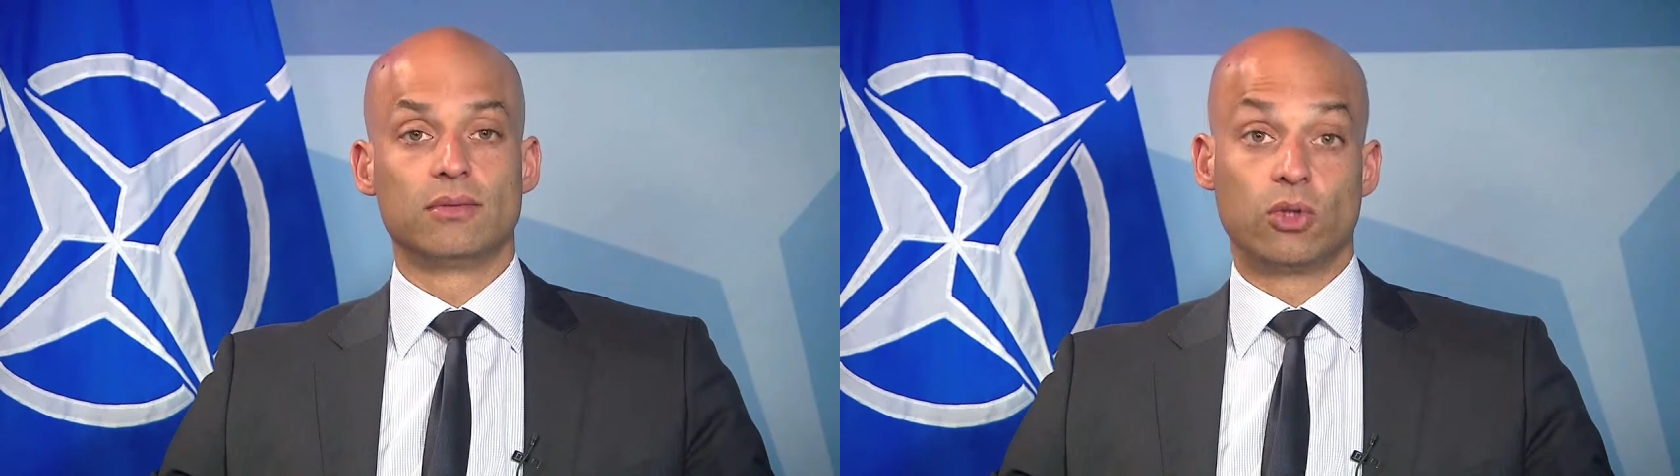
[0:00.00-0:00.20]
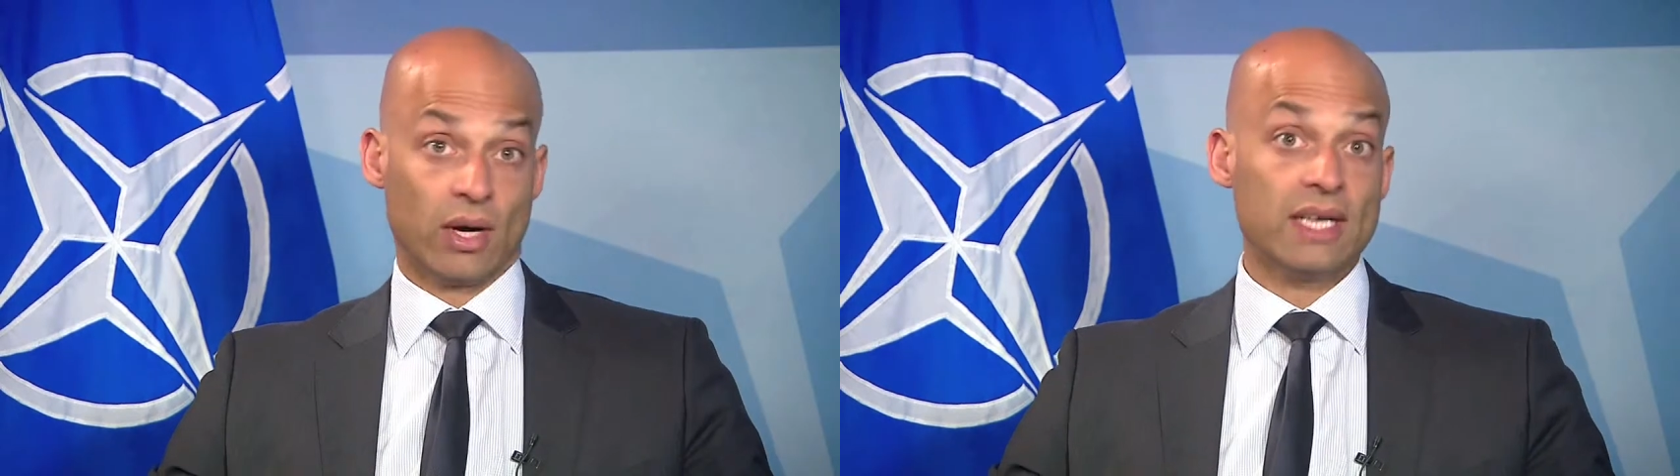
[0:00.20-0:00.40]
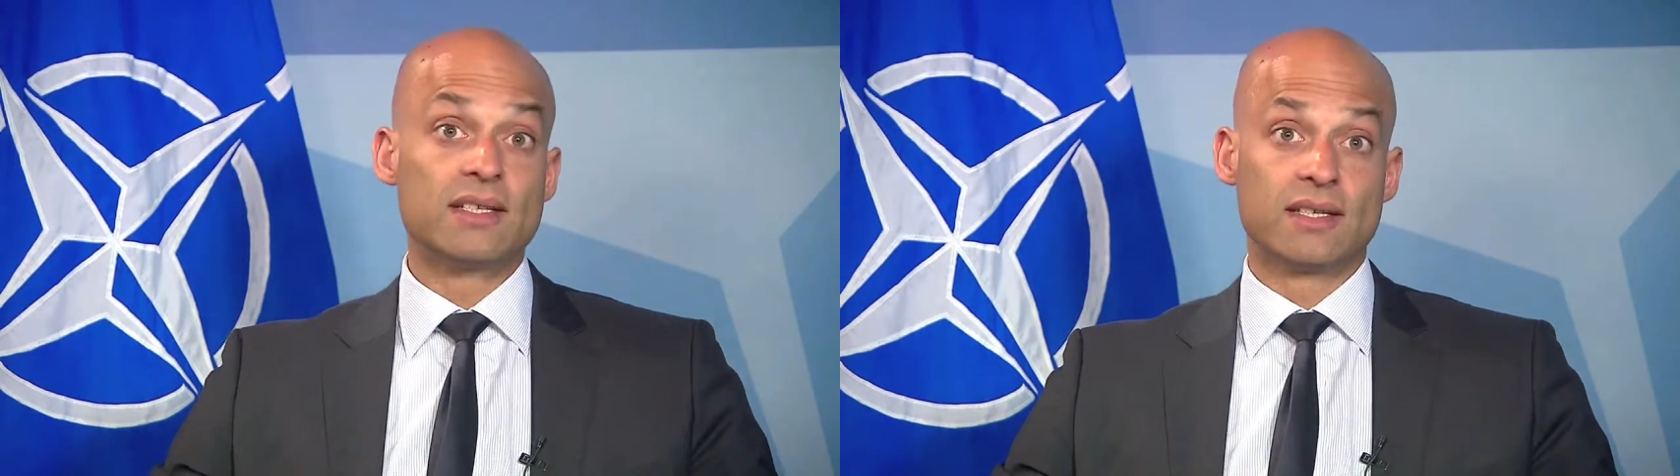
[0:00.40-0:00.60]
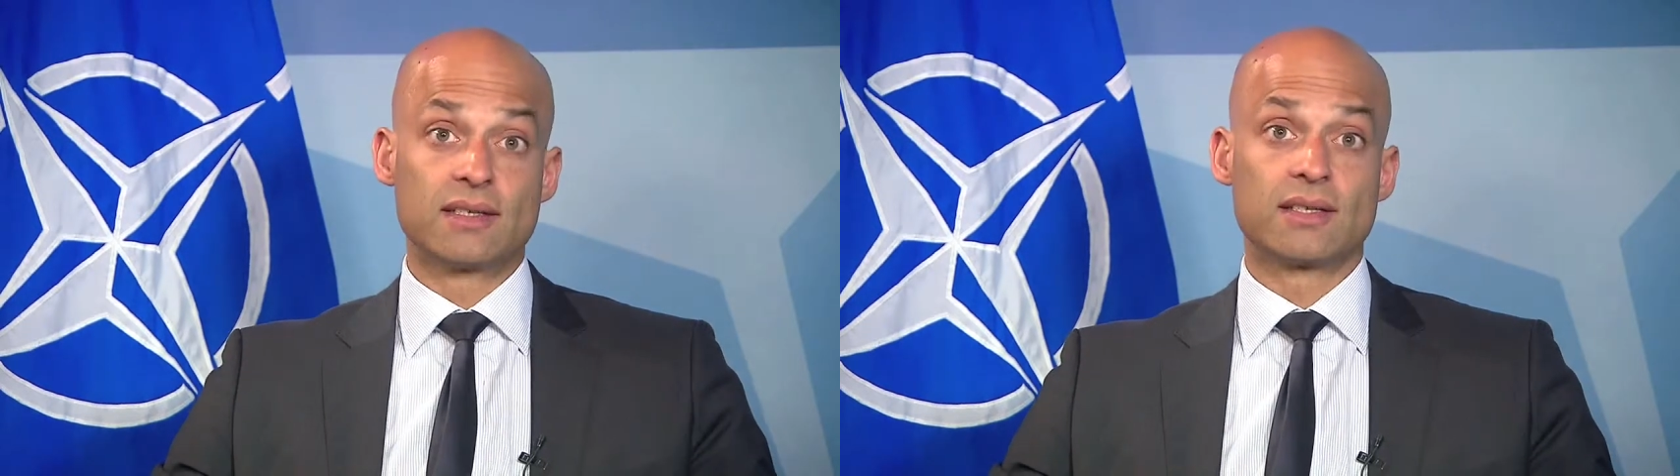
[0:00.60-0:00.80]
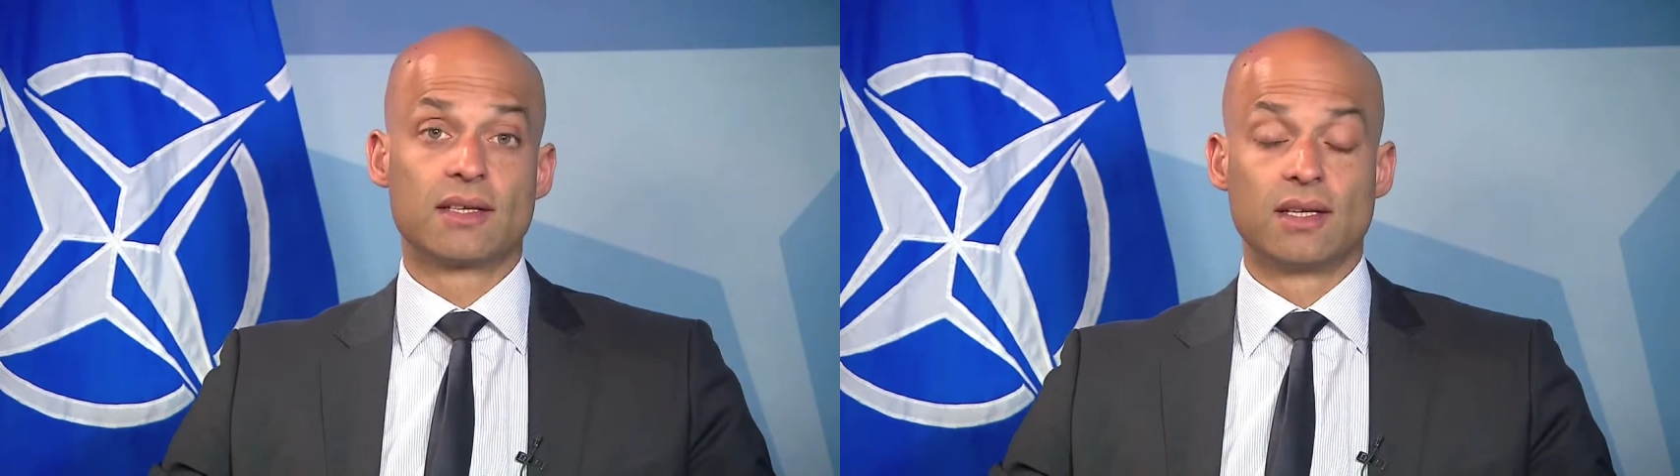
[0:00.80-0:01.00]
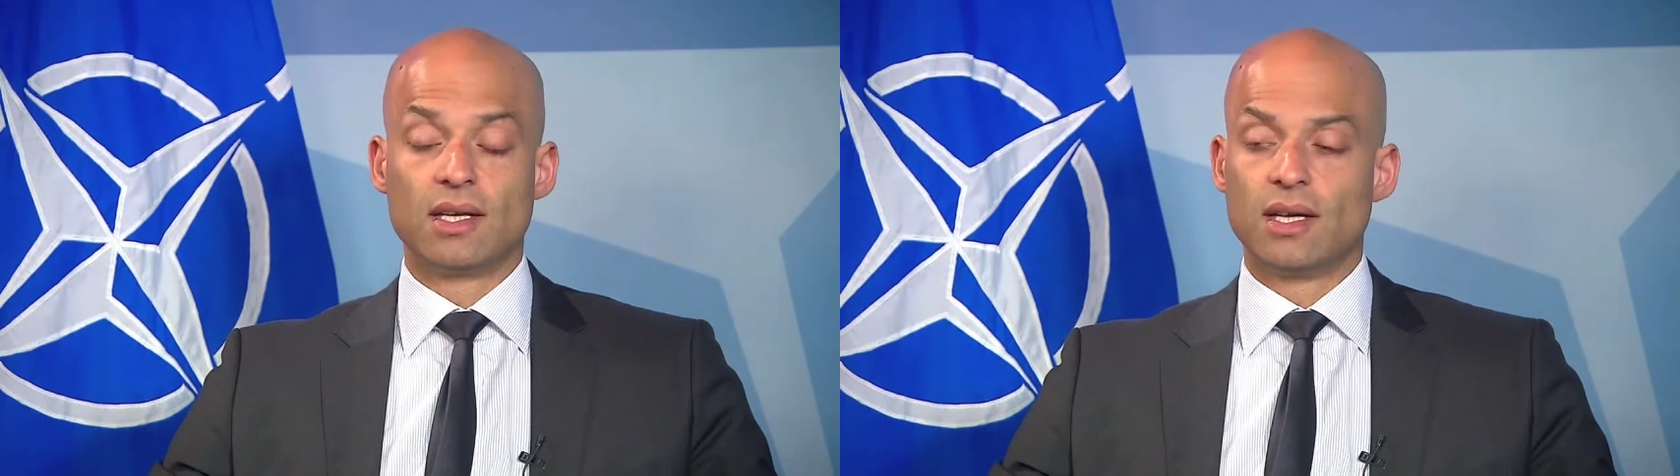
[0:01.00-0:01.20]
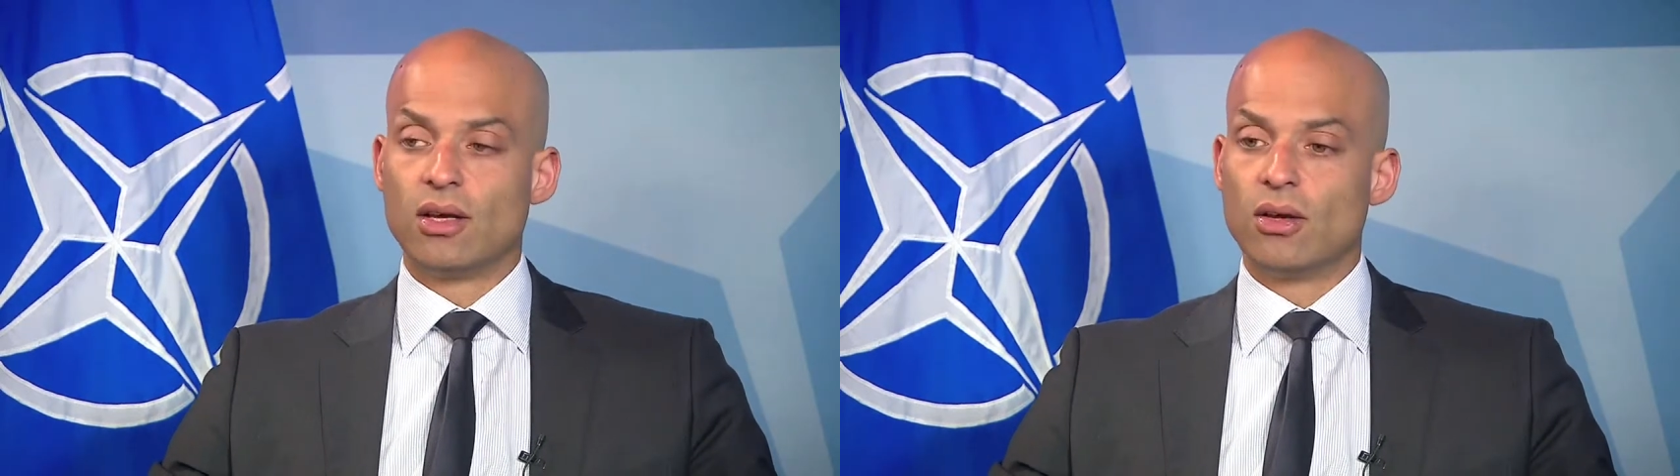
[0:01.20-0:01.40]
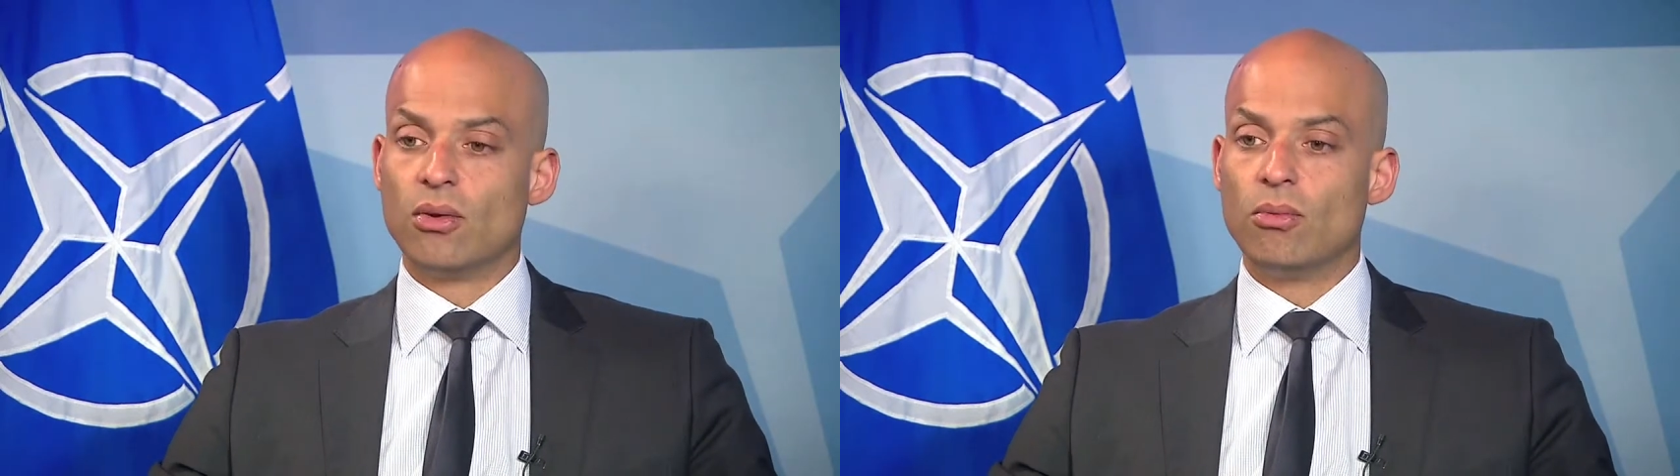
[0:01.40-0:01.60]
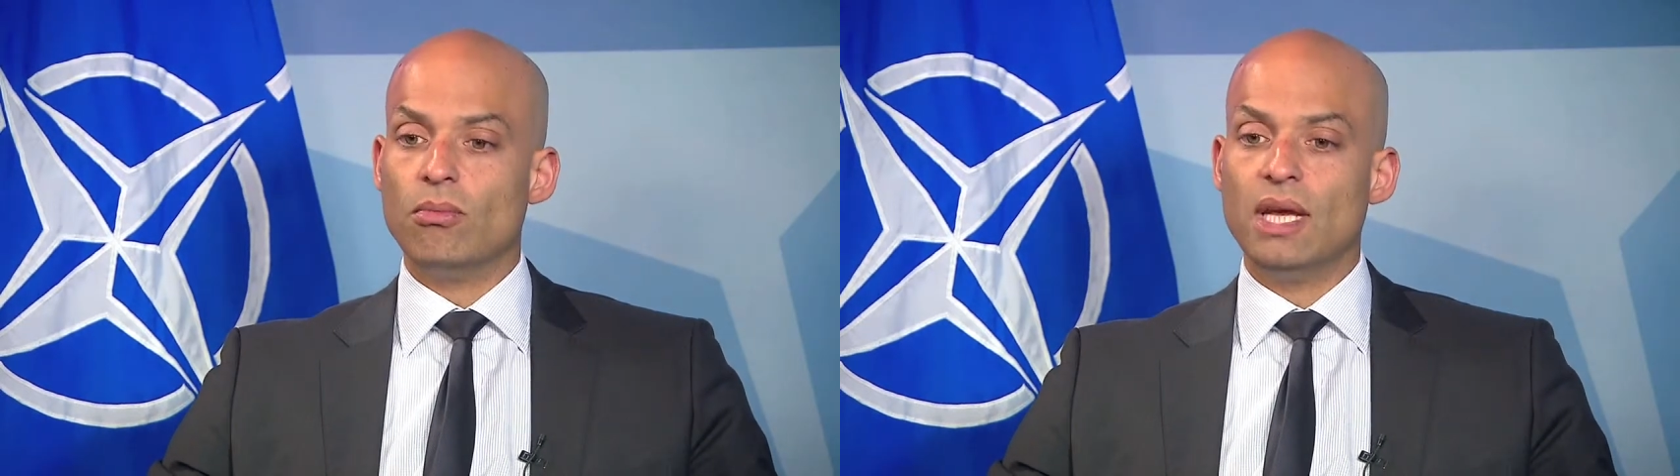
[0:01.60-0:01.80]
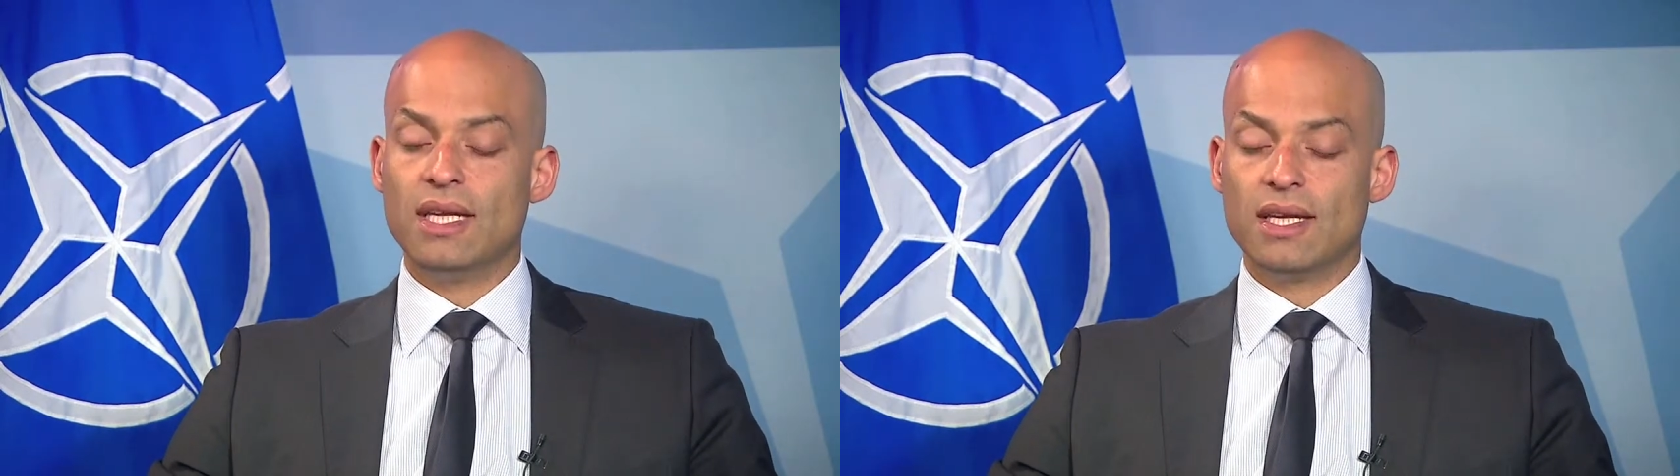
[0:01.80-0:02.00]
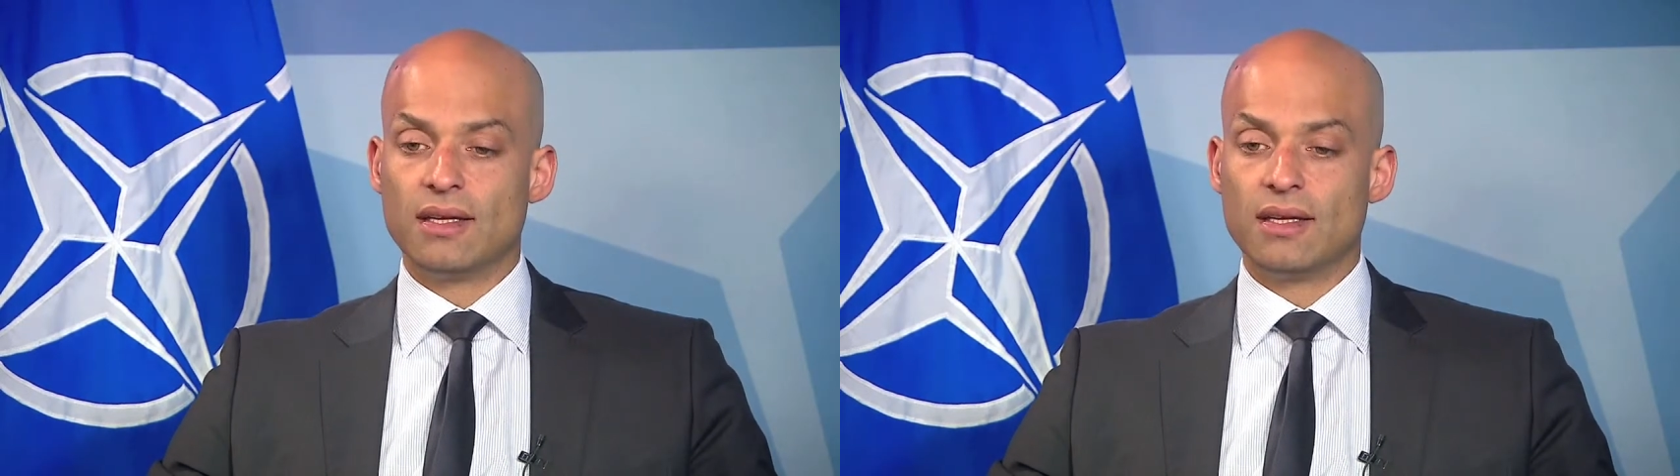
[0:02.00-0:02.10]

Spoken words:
crisis made